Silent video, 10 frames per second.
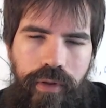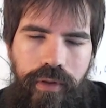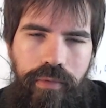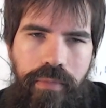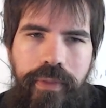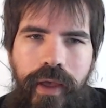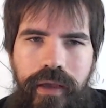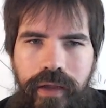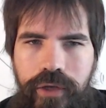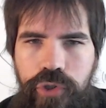make that
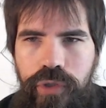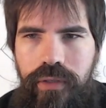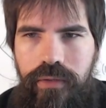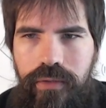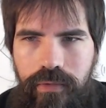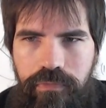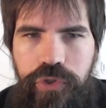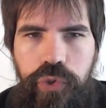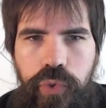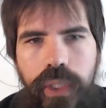connection
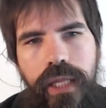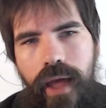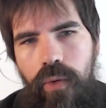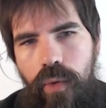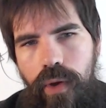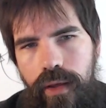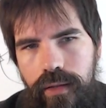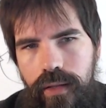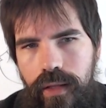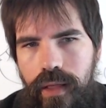visually that way.
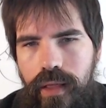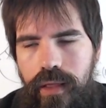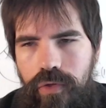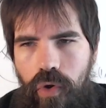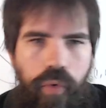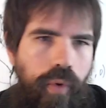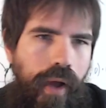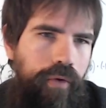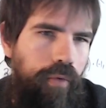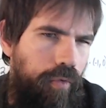So
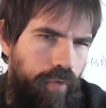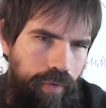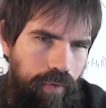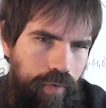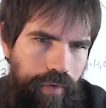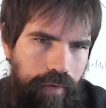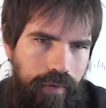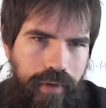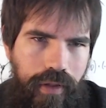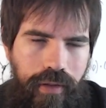I don't know, there's
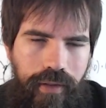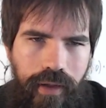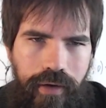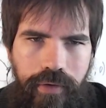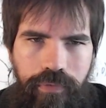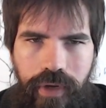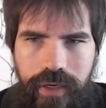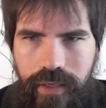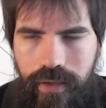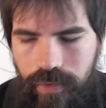a lot of different
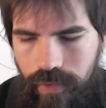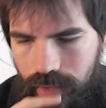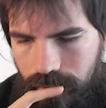ideas.